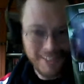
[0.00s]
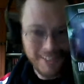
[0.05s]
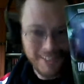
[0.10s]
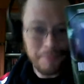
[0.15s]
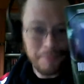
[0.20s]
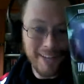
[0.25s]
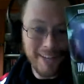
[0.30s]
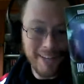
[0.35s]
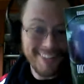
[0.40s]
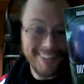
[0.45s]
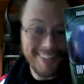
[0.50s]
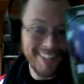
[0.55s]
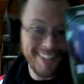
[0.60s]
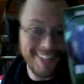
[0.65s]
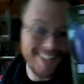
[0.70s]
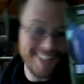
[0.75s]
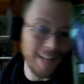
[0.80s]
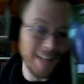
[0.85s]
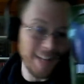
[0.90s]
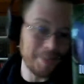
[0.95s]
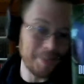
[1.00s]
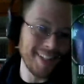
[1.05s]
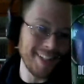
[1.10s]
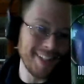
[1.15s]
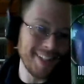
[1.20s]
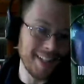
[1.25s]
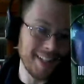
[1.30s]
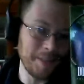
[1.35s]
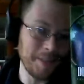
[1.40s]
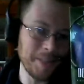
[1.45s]
Bad things happen to
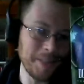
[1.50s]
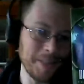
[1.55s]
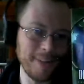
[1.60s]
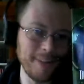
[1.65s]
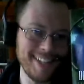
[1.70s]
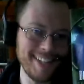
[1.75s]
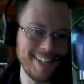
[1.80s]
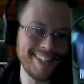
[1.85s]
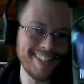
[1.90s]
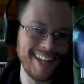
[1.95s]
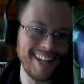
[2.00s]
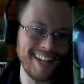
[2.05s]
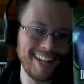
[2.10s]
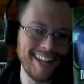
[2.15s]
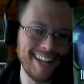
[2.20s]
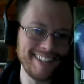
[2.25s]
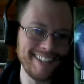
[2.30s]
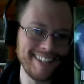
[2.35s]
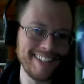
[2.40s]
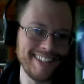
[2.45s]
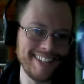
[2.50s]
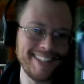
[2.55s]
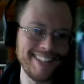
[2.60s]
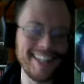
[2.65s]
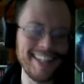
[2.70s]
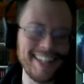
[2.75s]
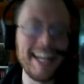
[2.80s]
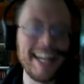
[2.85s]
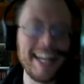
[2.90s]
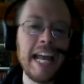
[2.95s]
him. His friends die, things like
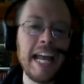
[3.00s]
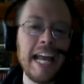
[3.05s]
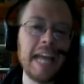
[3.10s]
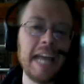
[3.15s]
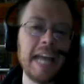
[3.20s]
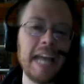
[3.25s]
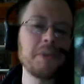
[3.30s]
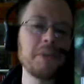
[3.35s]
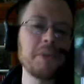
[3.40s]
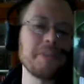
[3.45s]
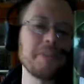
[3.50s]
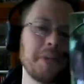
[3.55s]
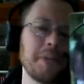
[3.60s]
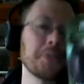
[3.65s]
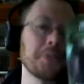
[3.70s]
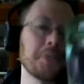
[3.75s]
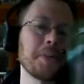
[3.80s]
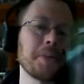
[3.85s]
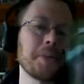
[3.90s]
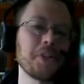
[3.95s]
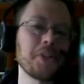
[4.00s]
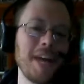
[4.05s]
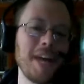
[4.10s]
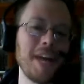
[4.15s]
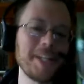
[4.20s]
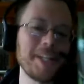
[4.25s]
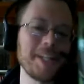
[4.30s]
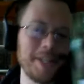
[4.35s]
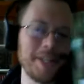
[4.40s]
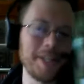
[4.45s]
that. It was much more
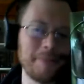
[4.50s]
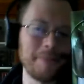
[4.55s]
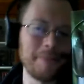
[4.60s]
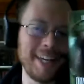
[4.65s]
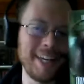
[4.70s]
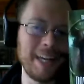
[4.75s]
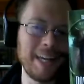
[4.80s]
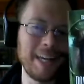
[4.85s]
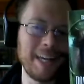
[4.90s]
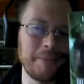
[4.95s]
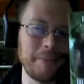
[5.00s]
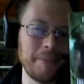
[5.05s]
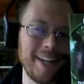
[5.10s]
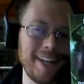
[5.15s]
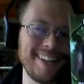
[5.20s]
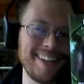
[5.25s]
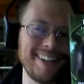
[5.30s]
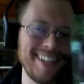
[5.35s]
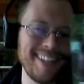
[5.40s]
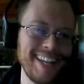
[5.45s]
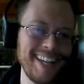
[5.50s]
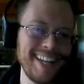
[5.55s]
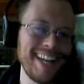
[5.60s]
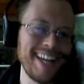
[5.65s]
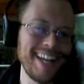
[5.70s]
tragic in my campaign.